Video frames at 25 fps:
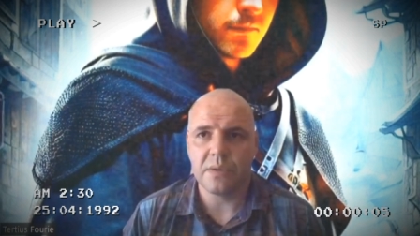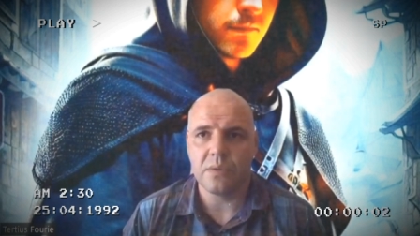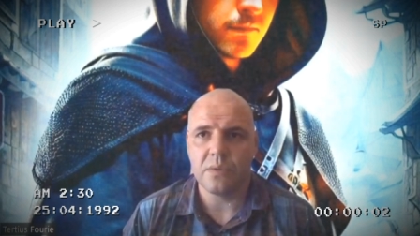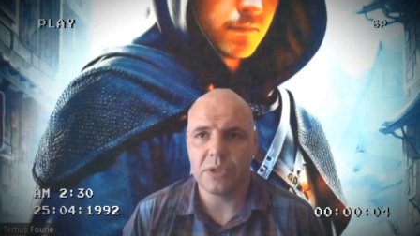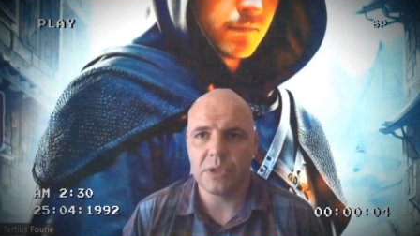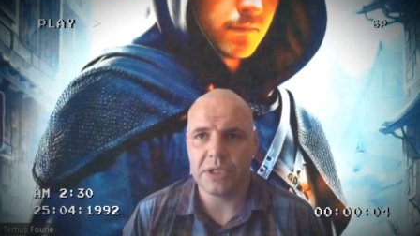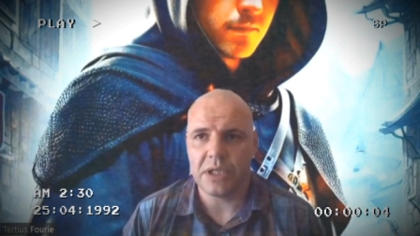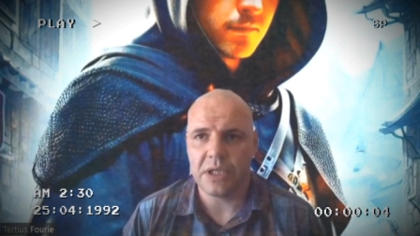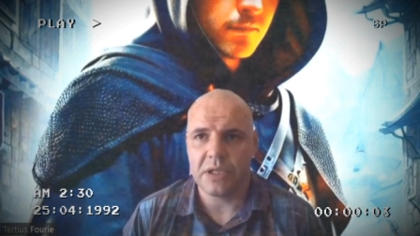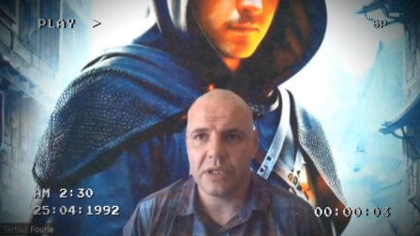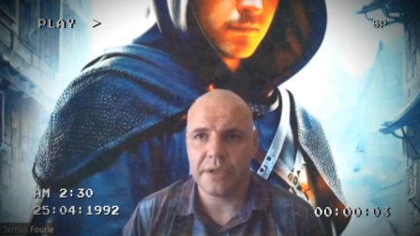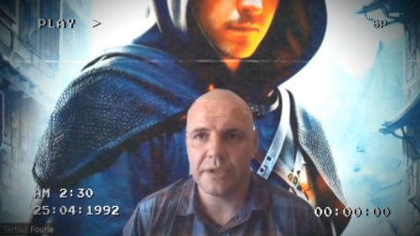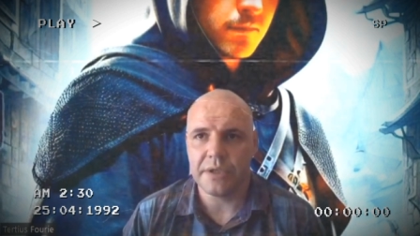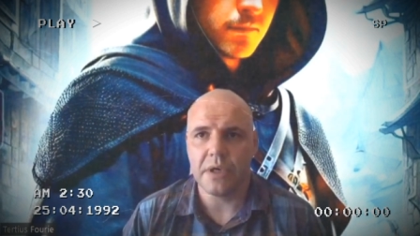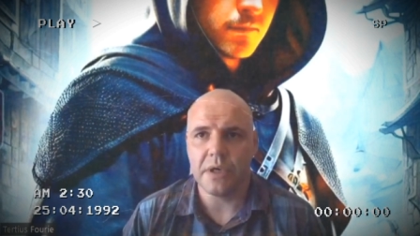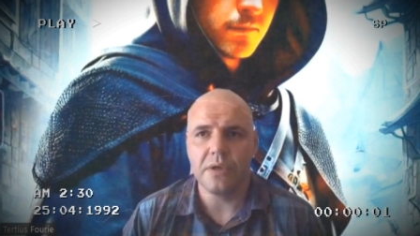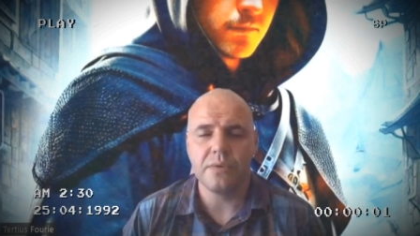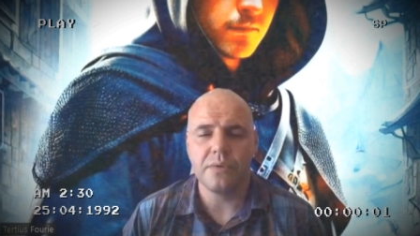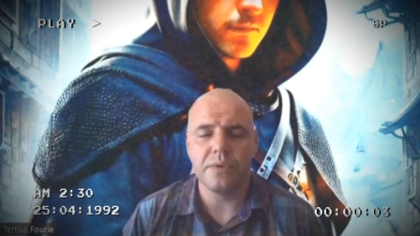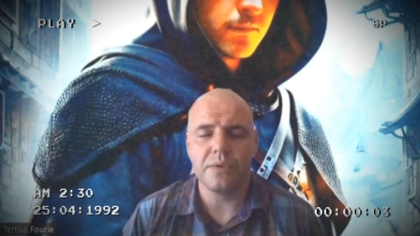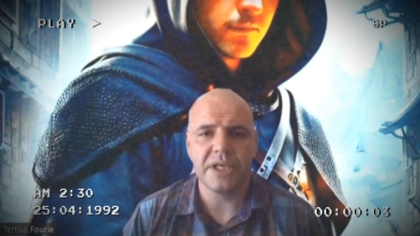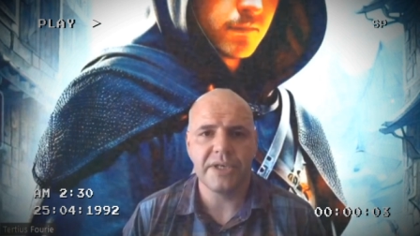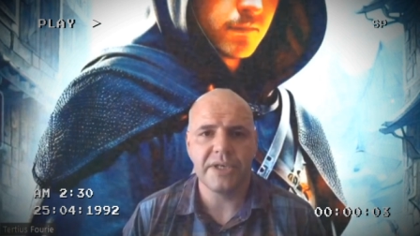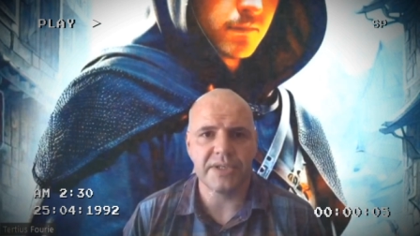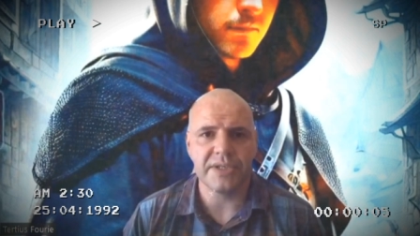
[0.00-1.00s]
they will tell you,
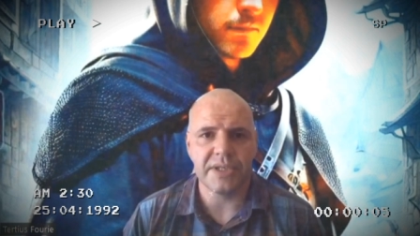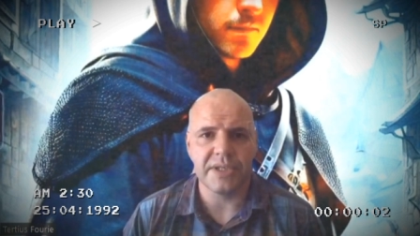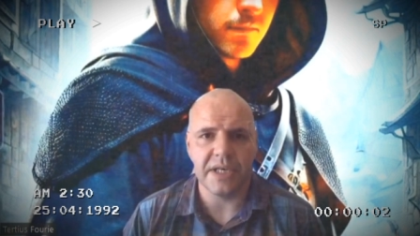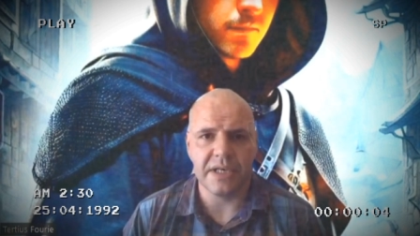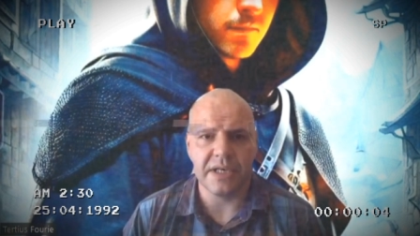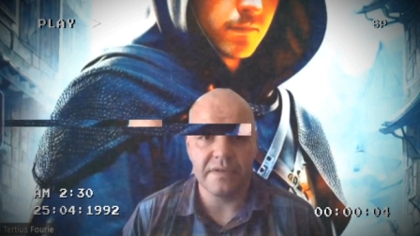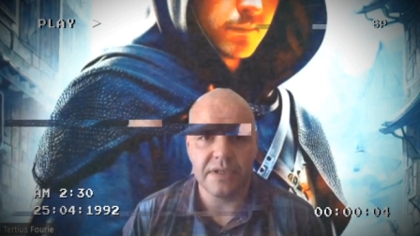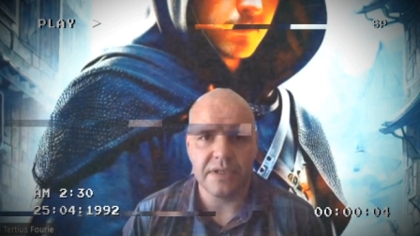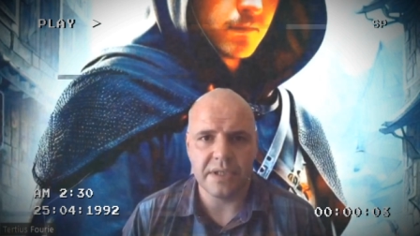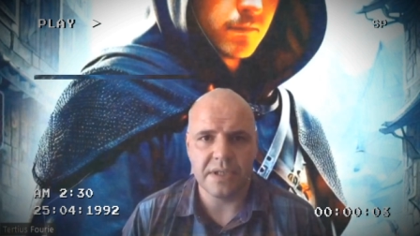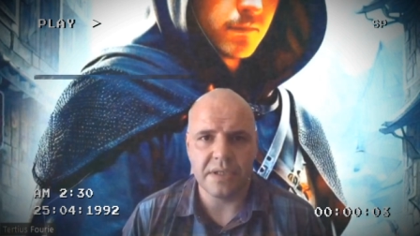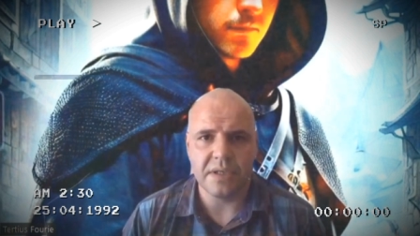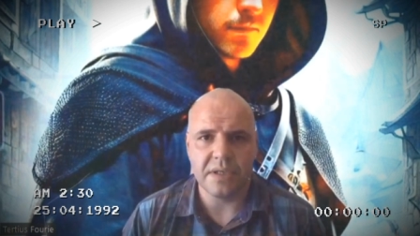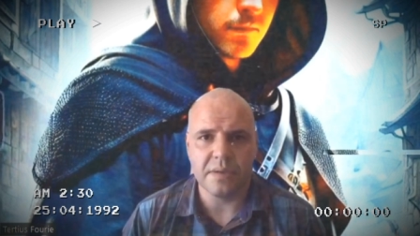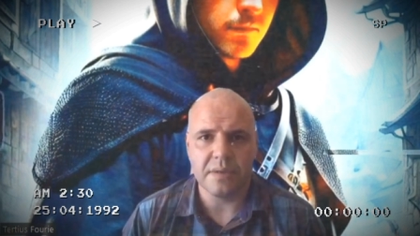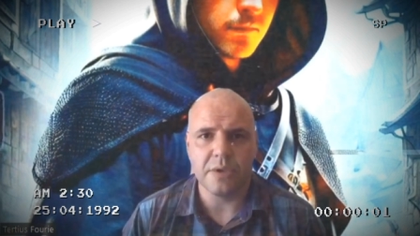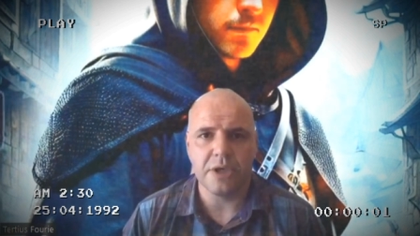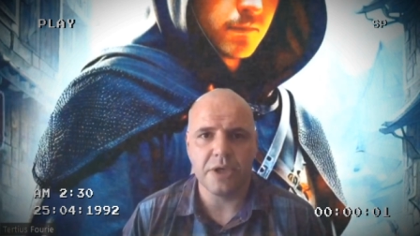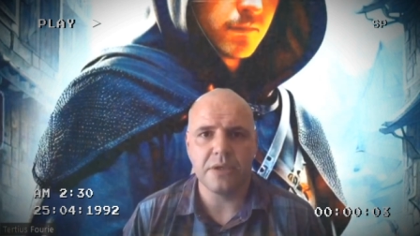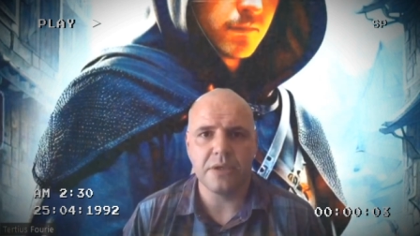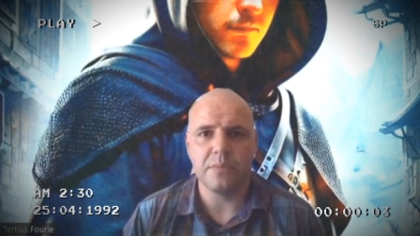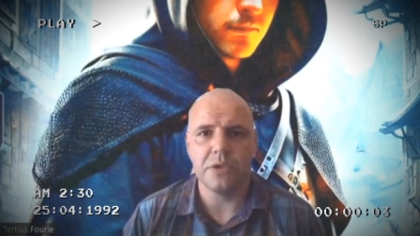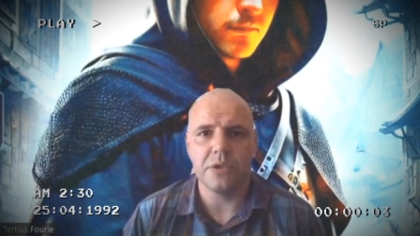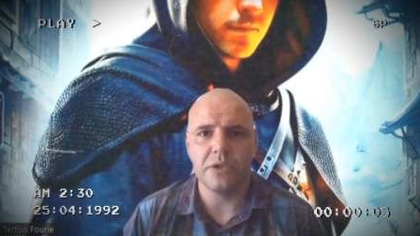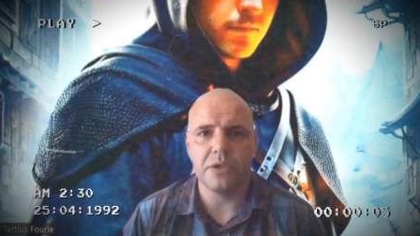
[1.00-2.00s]
oh yes, David in the
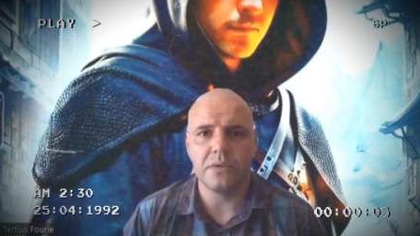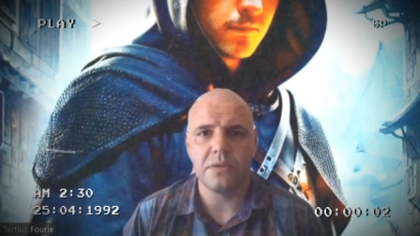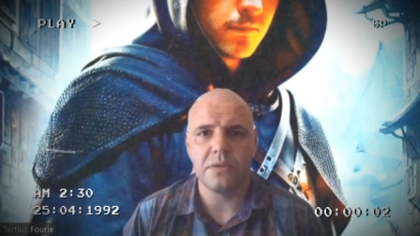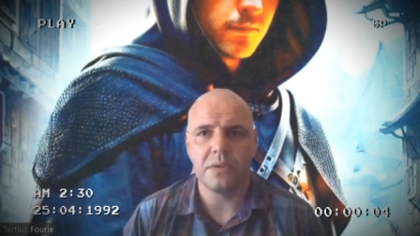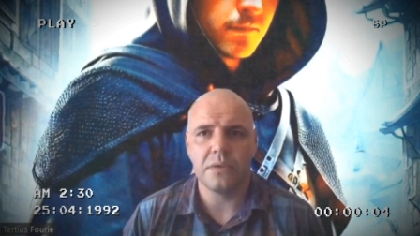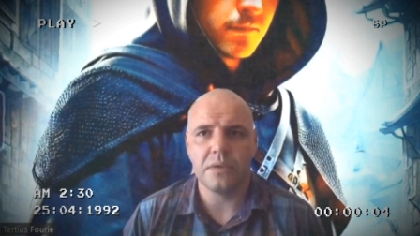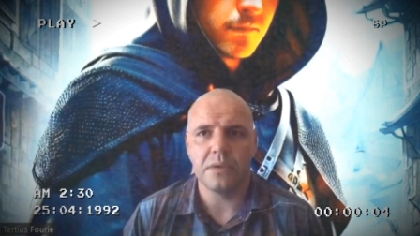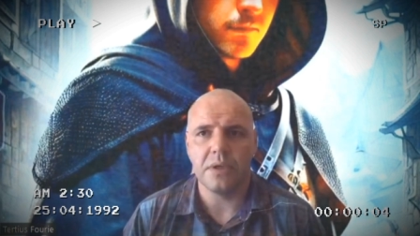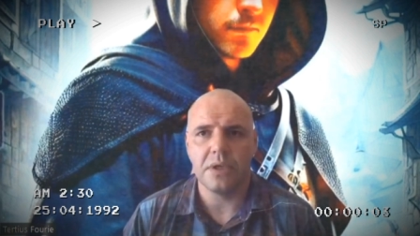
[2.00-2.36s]
Bible,